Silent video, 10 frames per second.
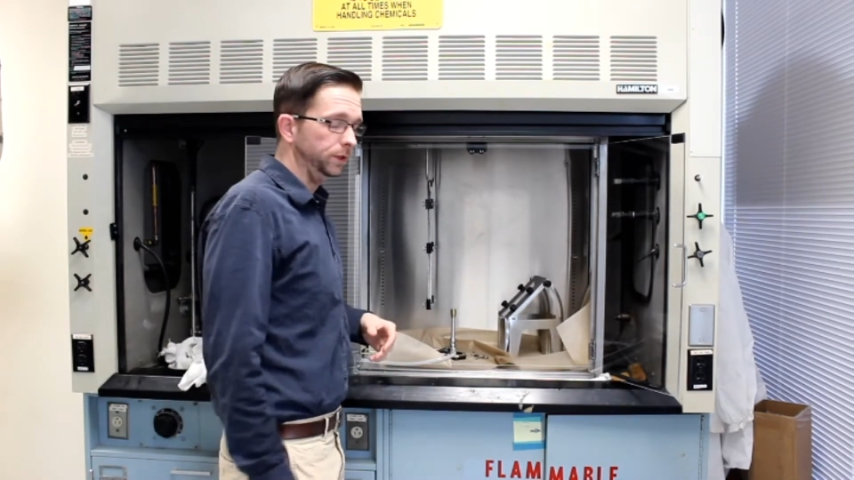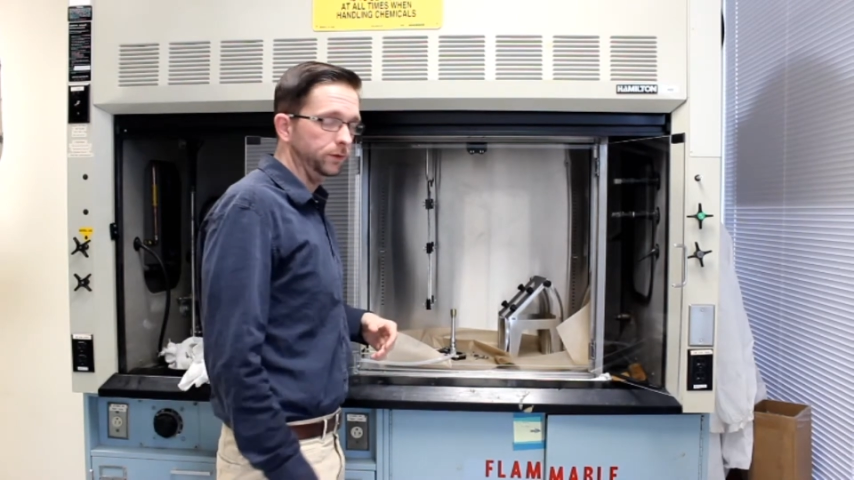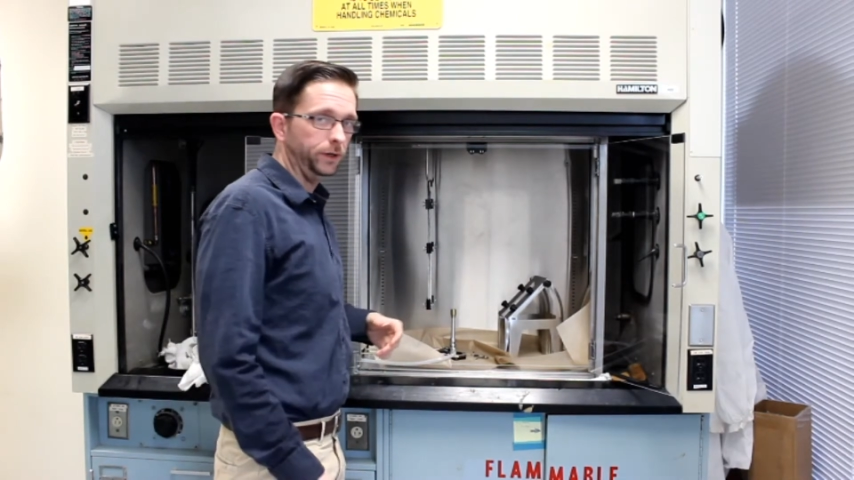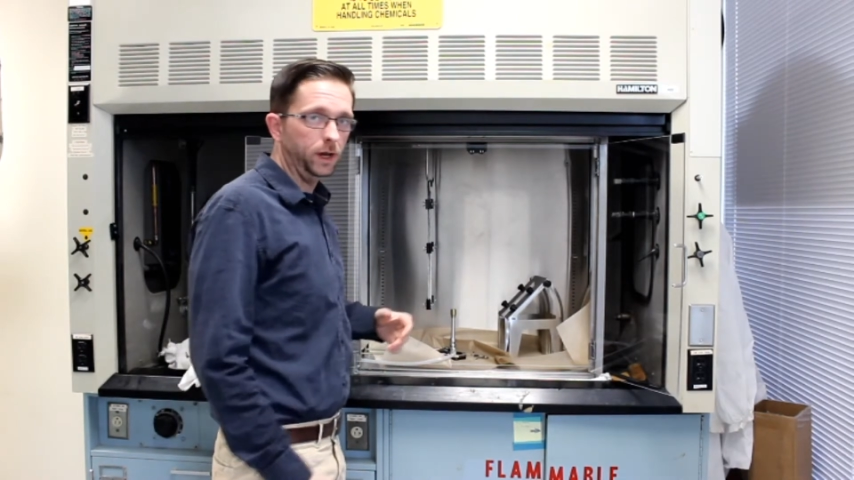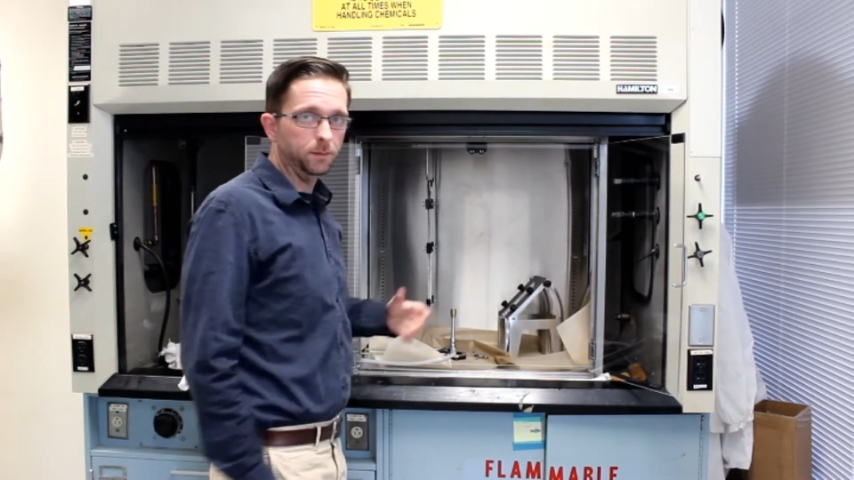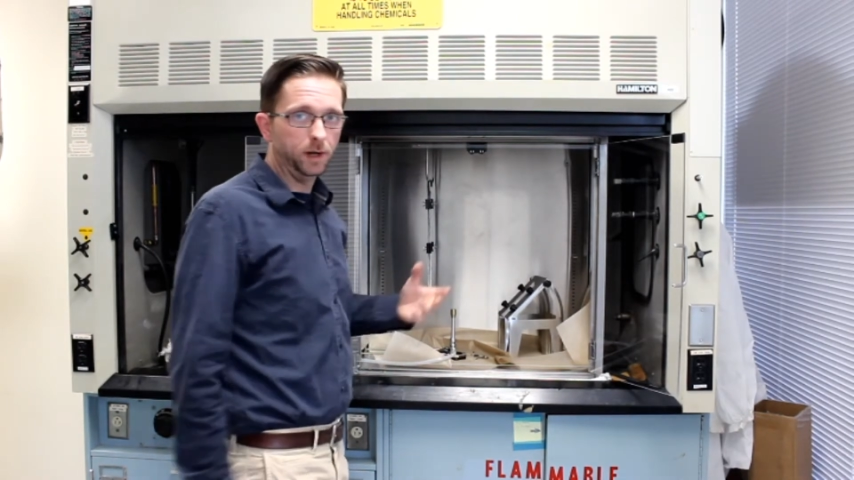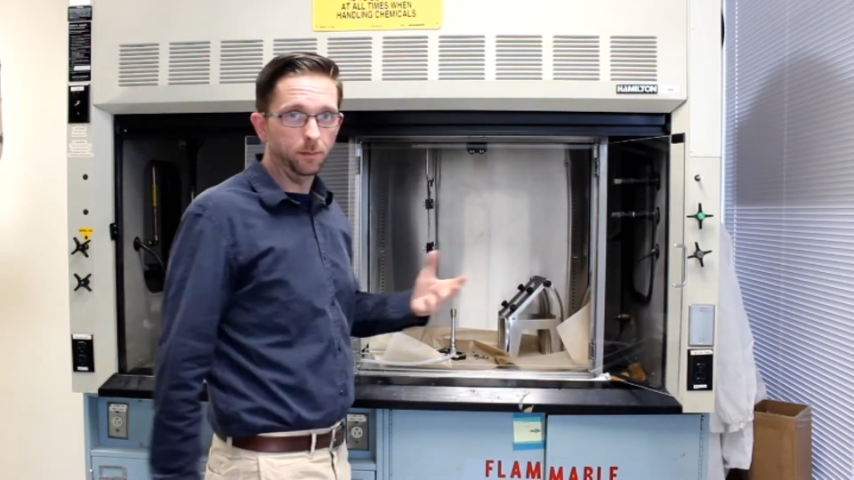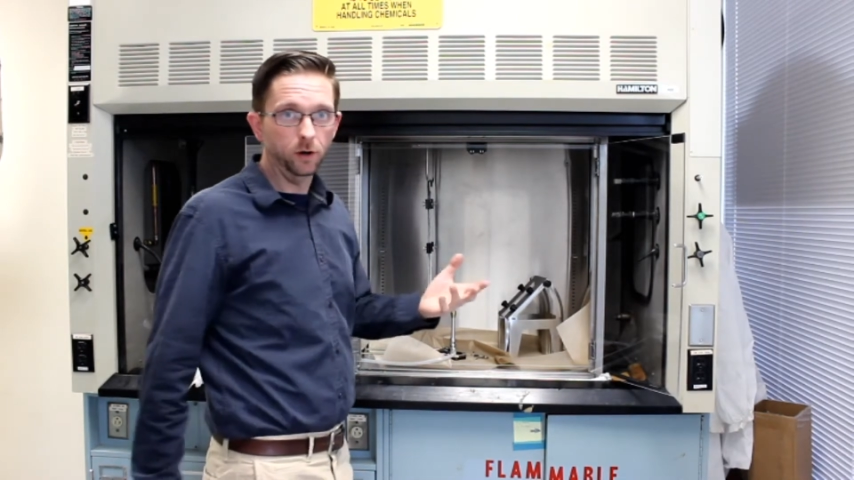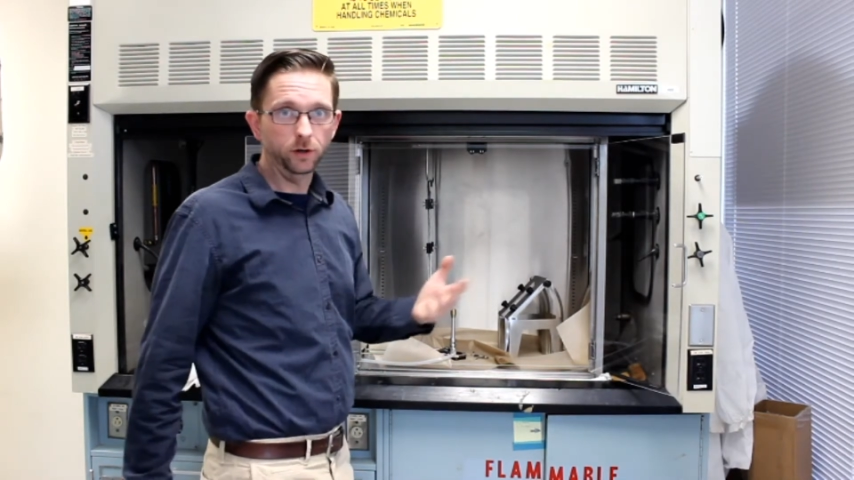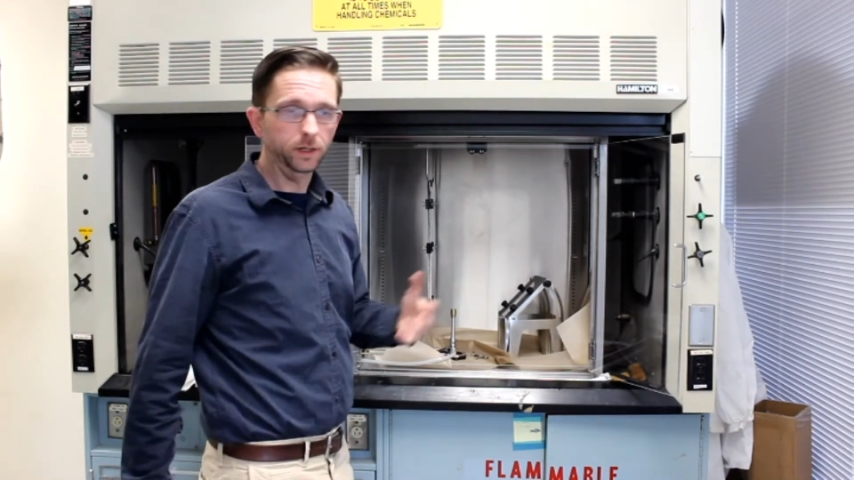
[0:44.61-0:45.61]
create by
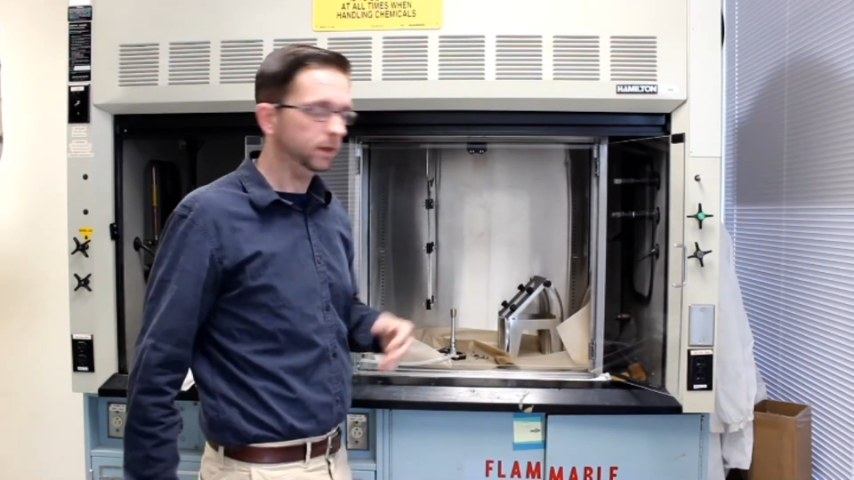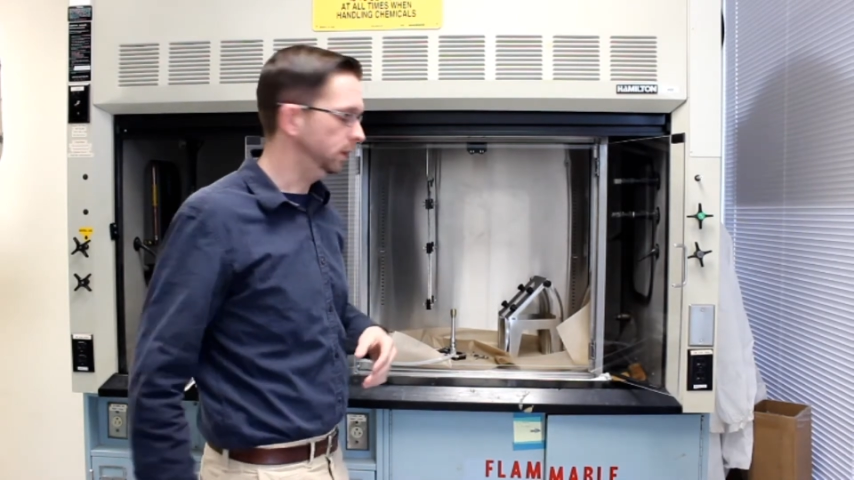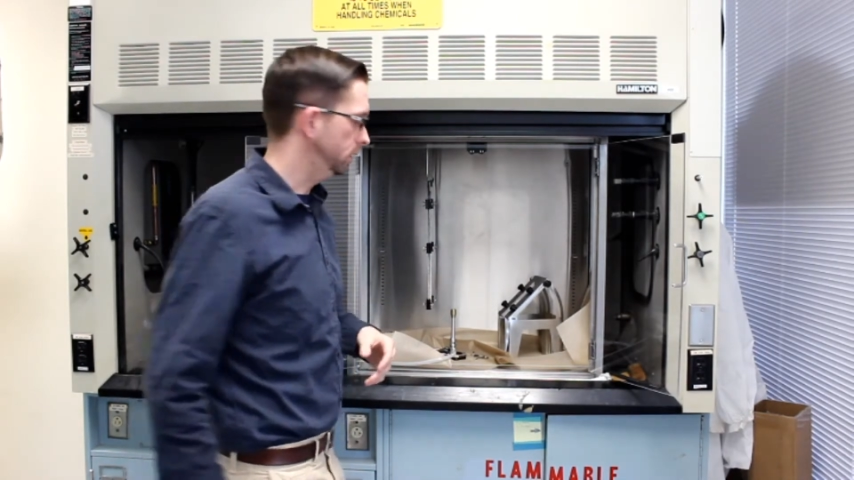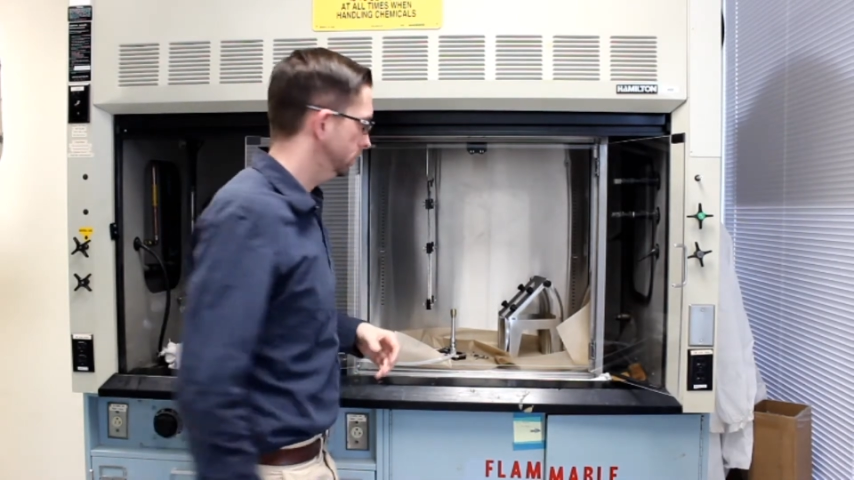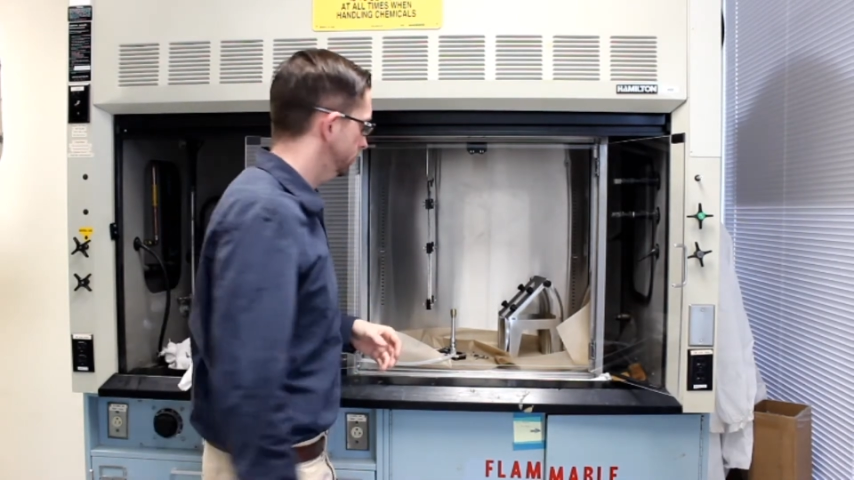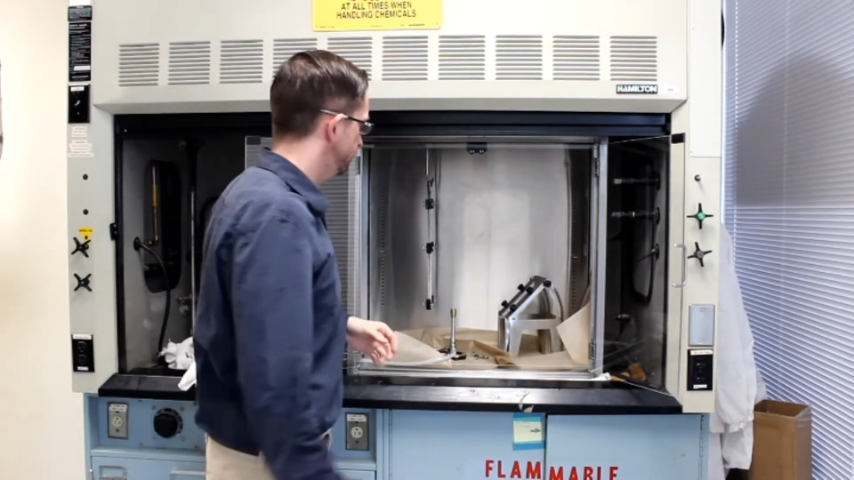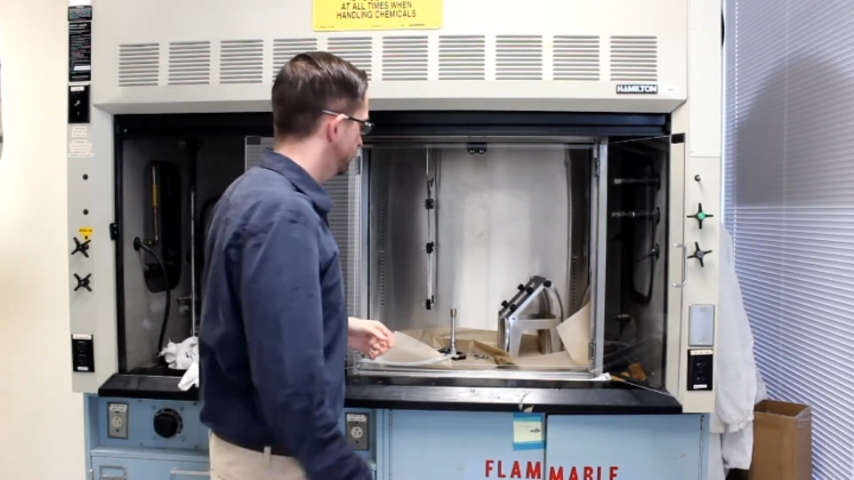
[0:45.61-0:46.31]
burning things.